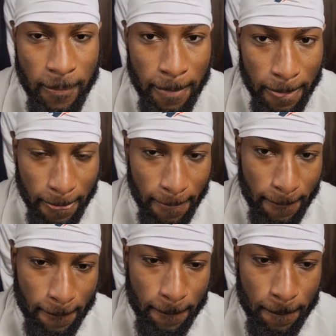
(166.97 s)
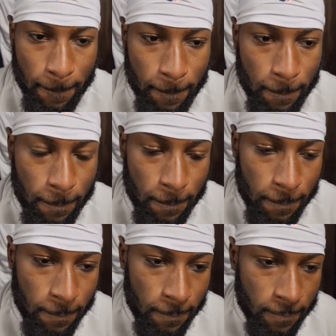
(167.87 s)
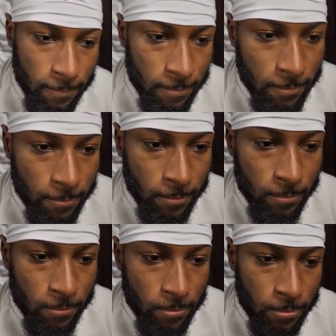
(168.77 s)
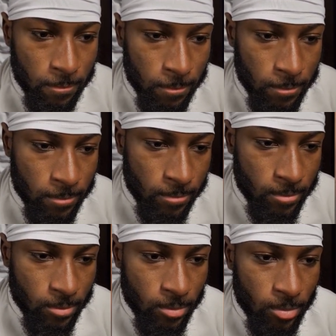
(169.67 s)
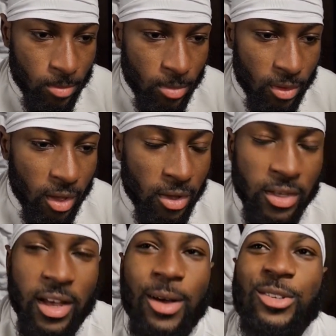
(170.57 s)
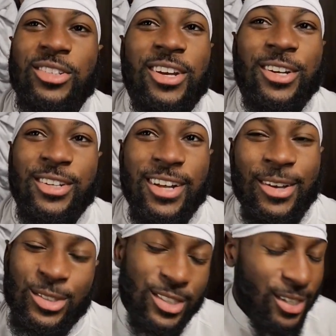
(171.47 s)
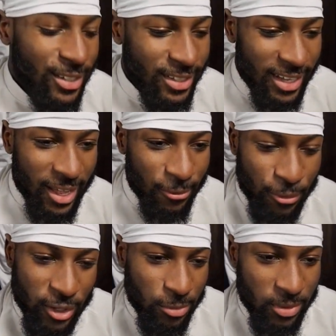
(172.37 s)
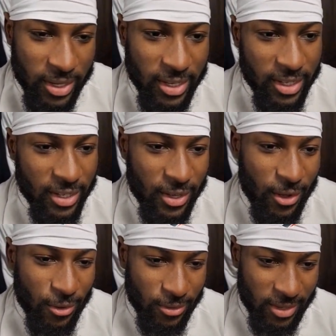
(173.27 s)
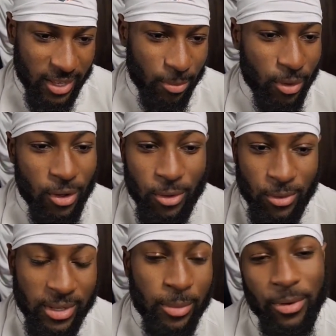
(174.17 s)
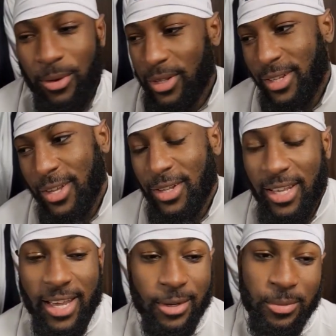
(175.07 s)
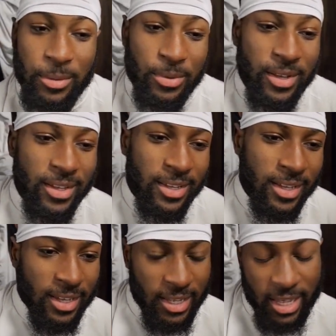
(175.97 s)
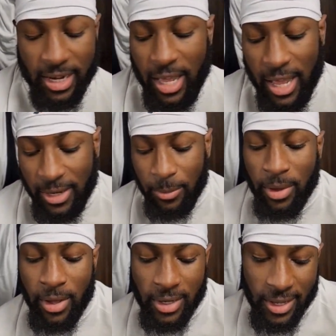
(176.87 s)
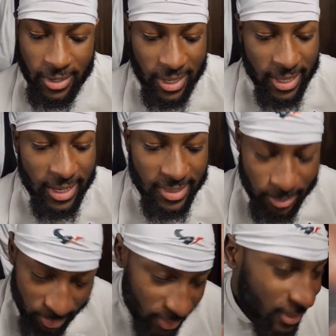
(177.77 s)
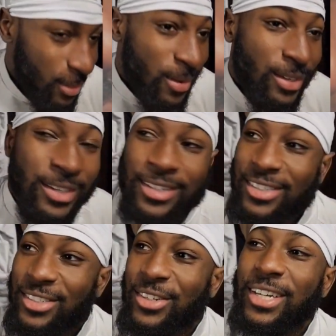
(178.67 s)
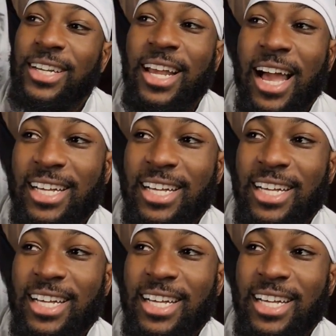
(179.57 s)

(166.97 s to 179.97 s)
was quick to clarify that it wasn't an act of disrespect. Instead, it was simply a moment of high energy. According to Boyd, the interaction between him and Ross was a normal part of their relationship, with the